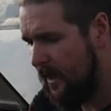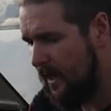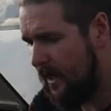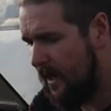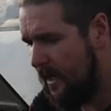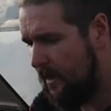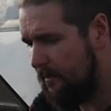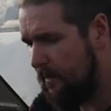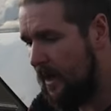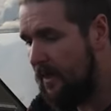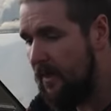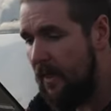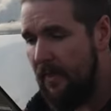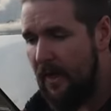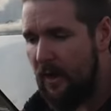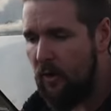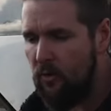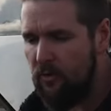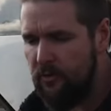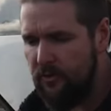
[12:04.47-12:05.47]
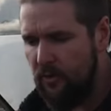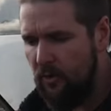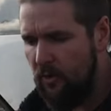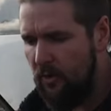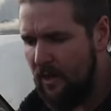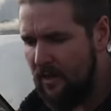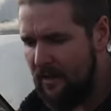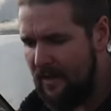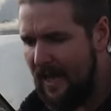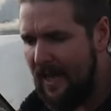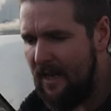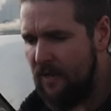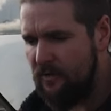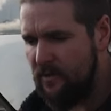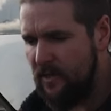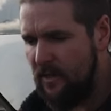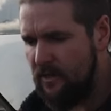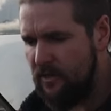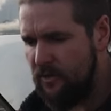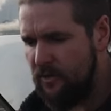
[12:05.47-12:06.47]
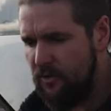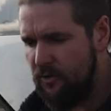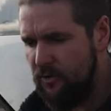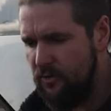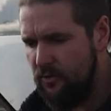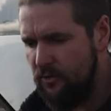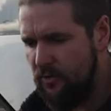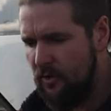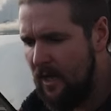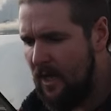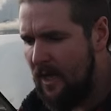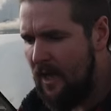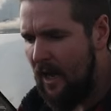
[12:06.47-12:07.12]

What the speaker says: And then that also allows us to